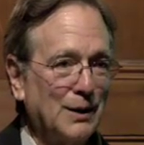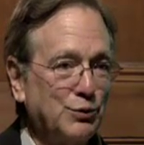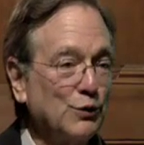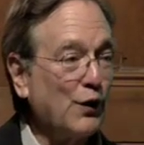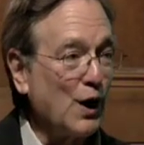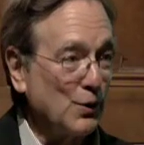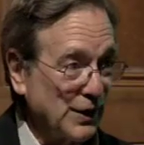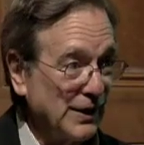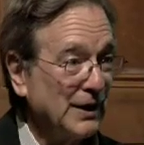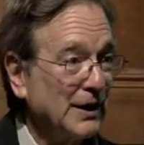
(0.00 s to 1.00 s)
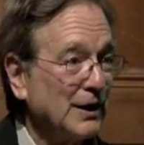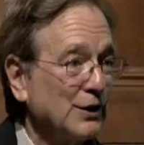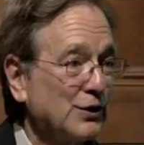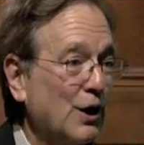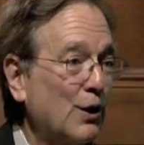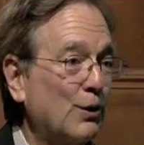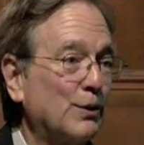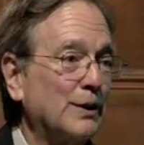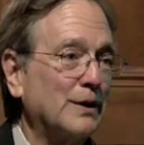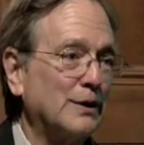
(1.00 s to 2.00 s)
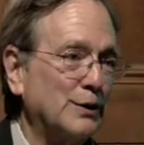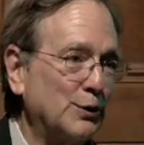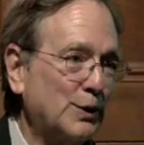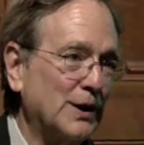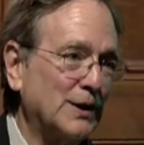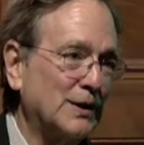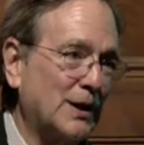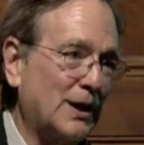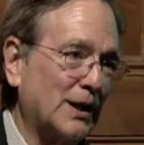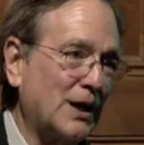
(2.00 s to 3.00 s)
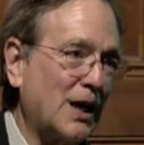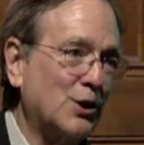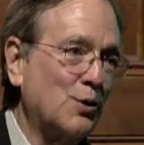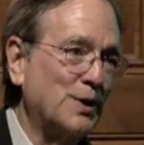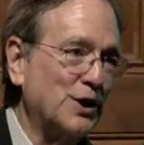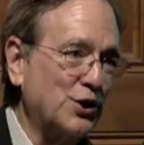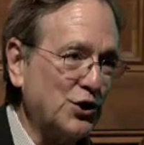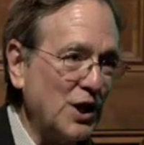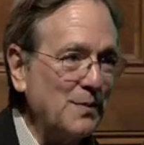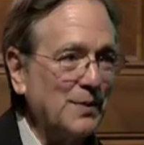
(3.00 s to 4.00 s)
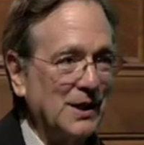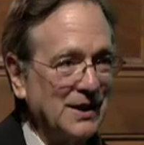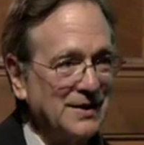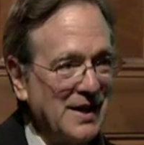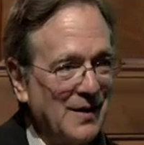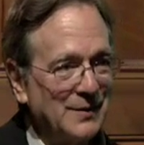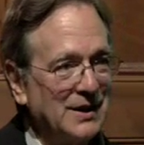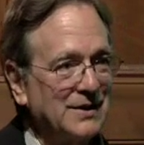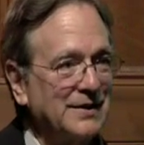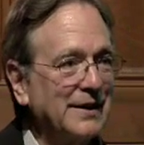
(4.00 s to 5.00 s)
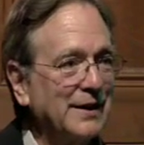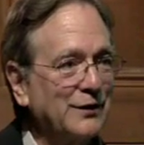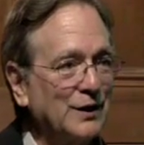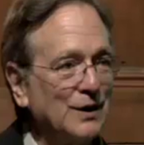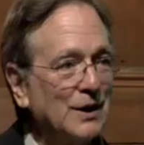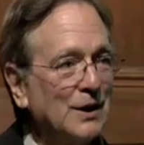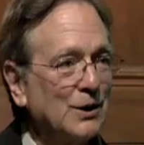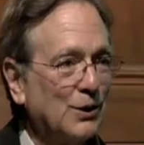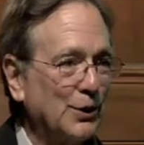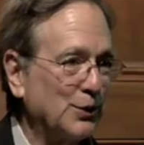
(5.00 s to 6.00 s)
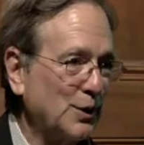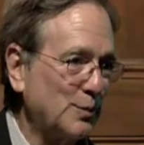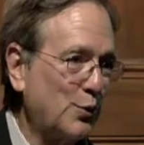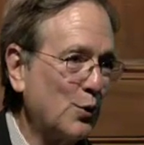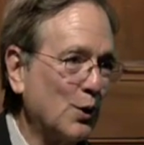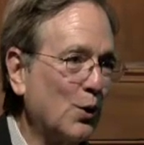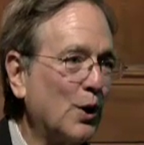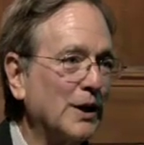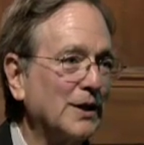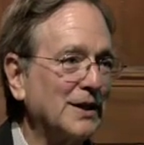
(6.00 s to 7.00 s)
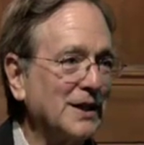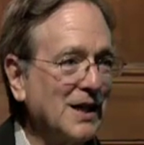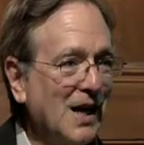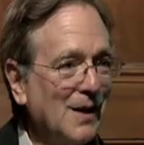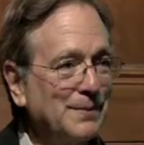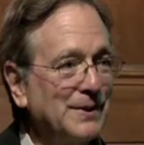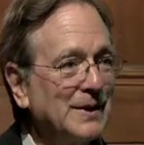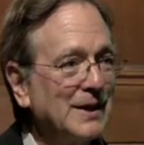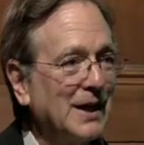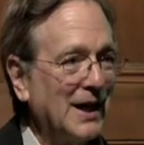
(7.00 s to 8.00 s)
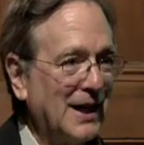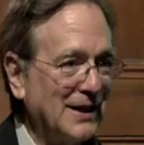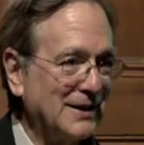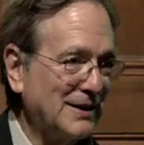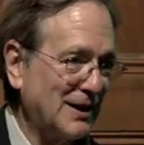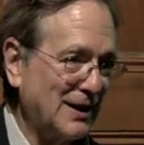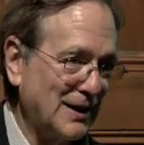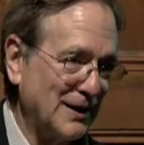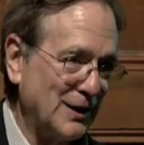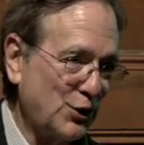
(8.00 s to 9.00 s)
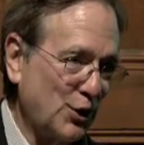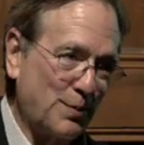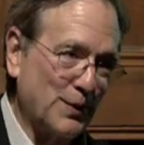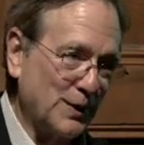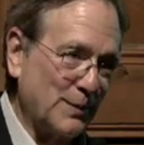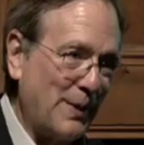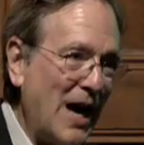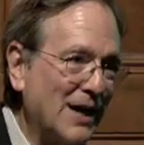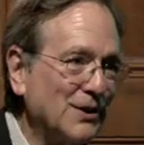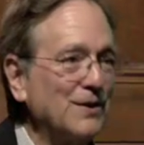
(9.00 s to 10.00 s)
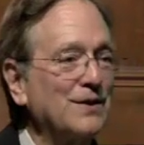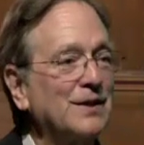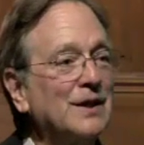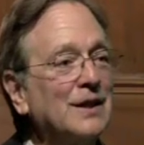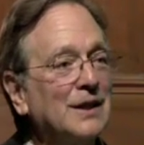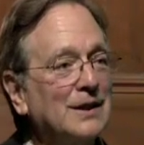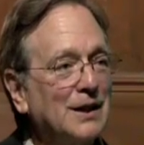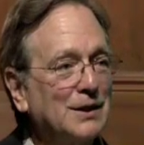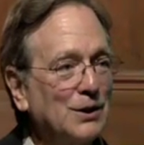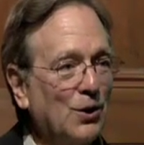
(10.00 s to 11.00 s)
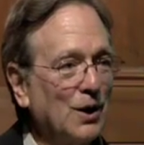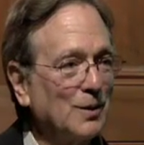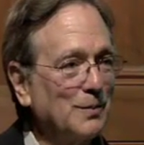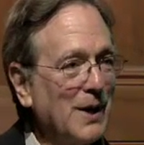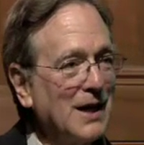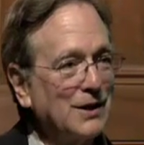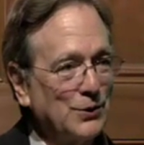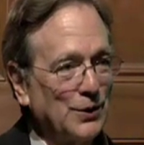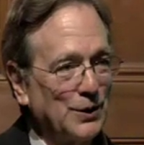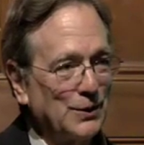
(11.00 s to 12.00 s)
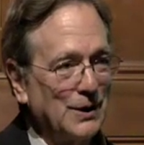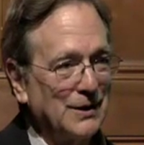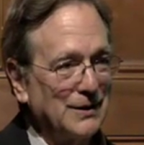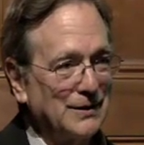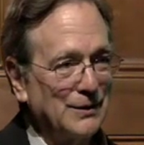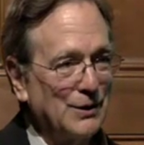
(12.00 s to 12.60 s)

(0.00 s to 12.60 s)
provoke. So you can cut open a sheep and examine its liver, or you can pour oil in a cup and interpret the patterns that the oil makes, or you can,